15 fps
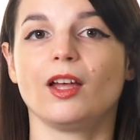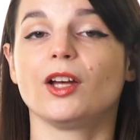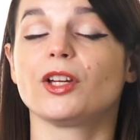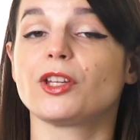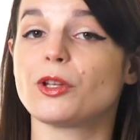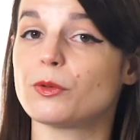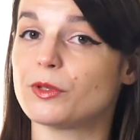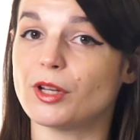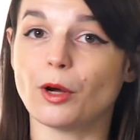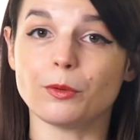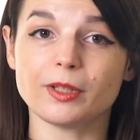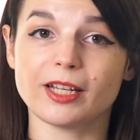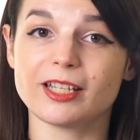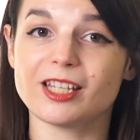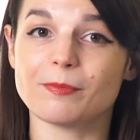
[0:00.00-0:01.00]
You don't
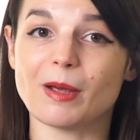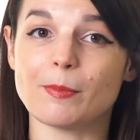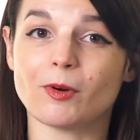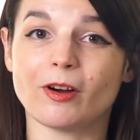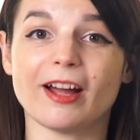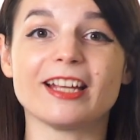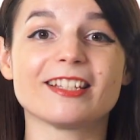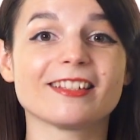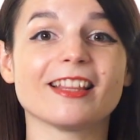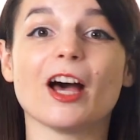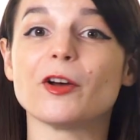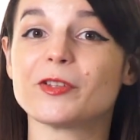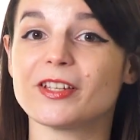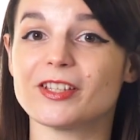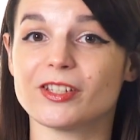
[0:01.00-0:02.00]
need to memorize
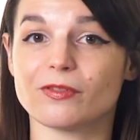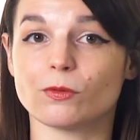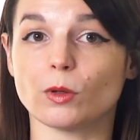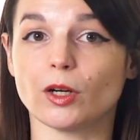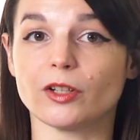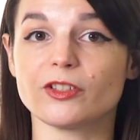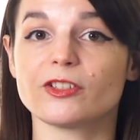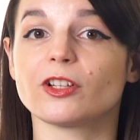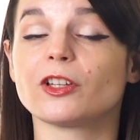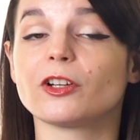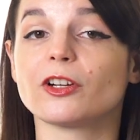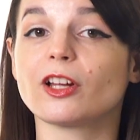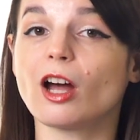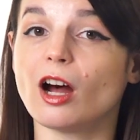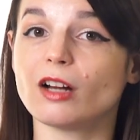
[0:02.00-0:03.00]
thousands of words to
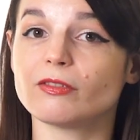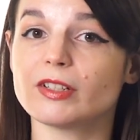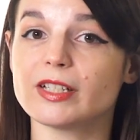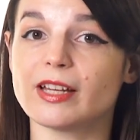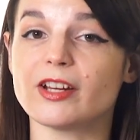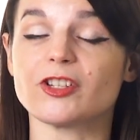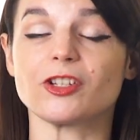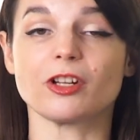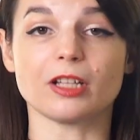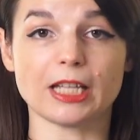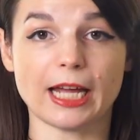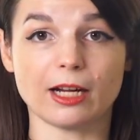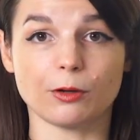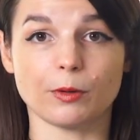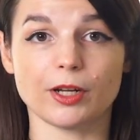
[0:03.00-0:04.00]
learn conversational
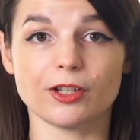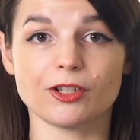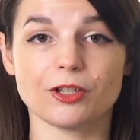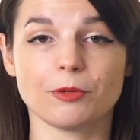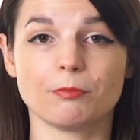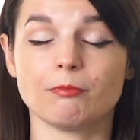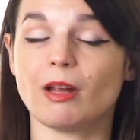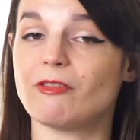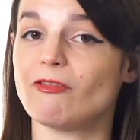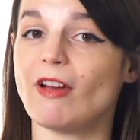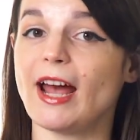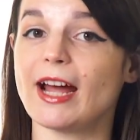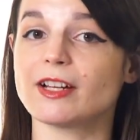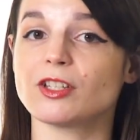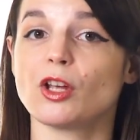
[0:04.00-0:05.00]
language. In
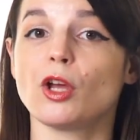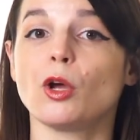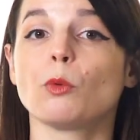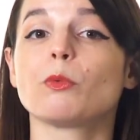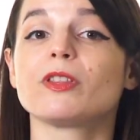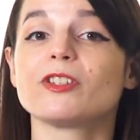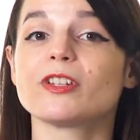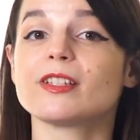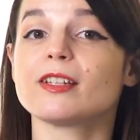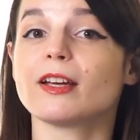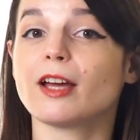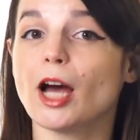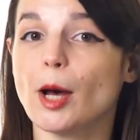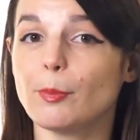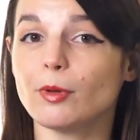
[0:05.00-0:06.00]
fact, with just a
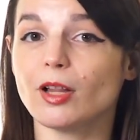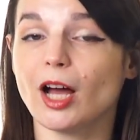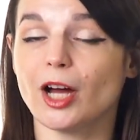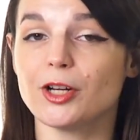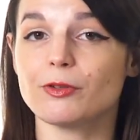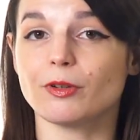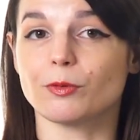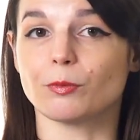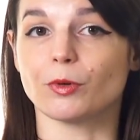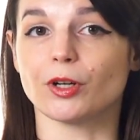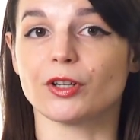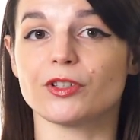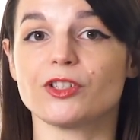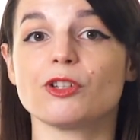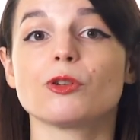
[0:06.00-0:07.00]
couple hundred
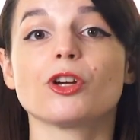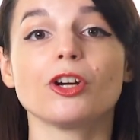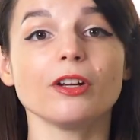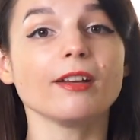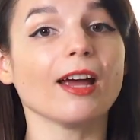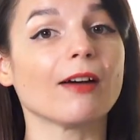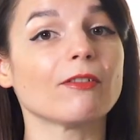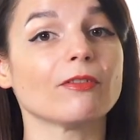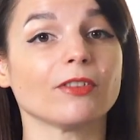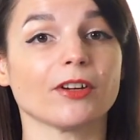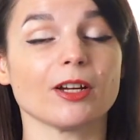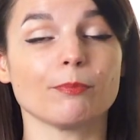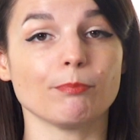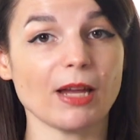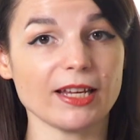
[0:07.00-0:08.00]
words, you could have a very
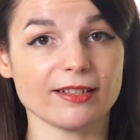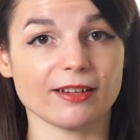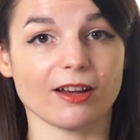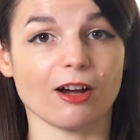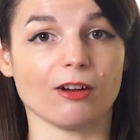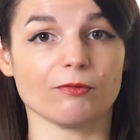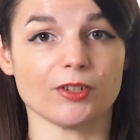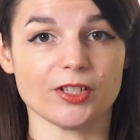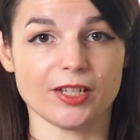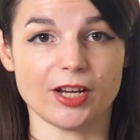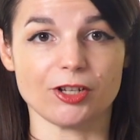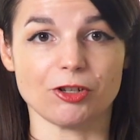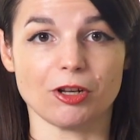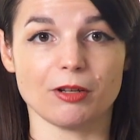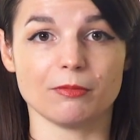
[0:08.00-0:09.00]
basic
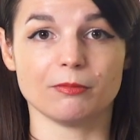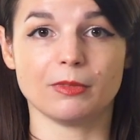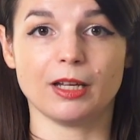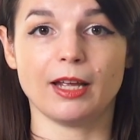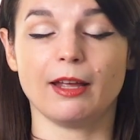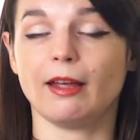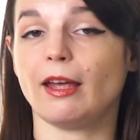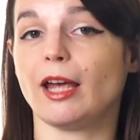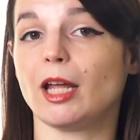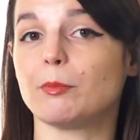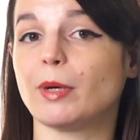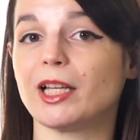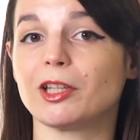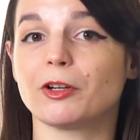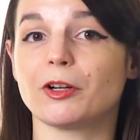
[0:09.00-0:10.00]
conversation. And
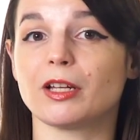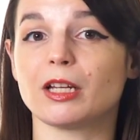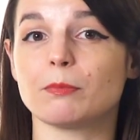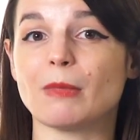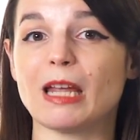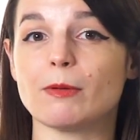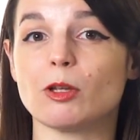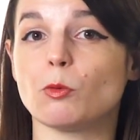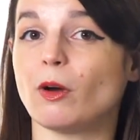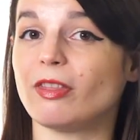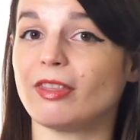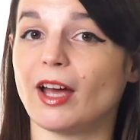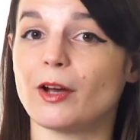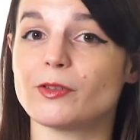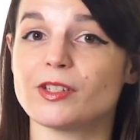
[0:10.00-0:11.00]
by learning maybe
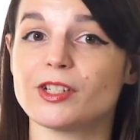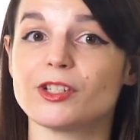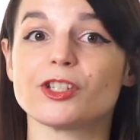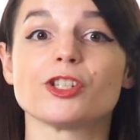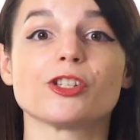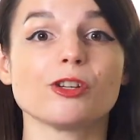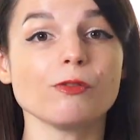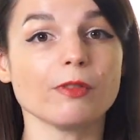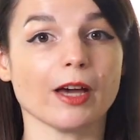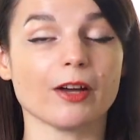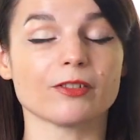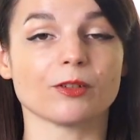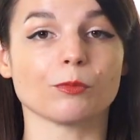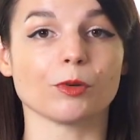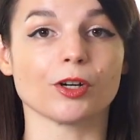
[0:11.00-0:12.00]
1,000 to
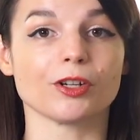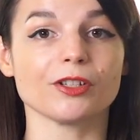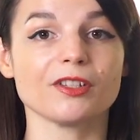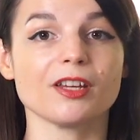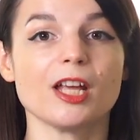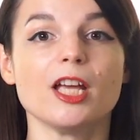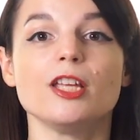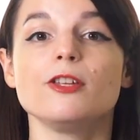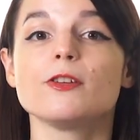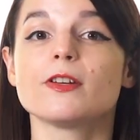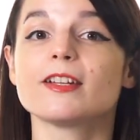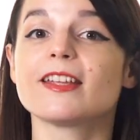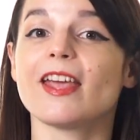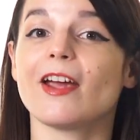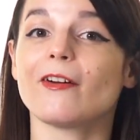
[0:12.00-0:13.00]
2,000 words, you
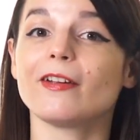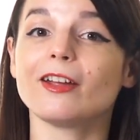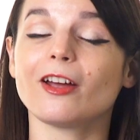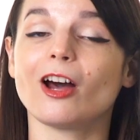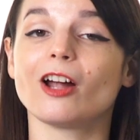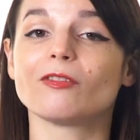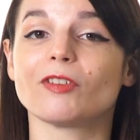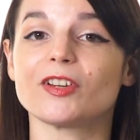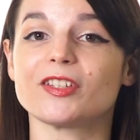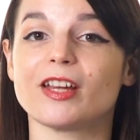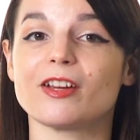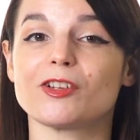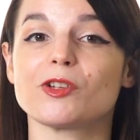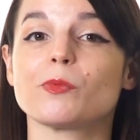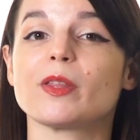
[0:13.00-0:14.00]
could carry a
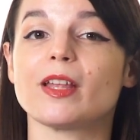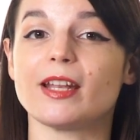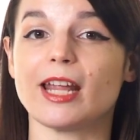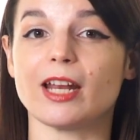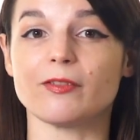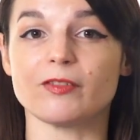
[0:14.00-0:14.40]
conversation with a native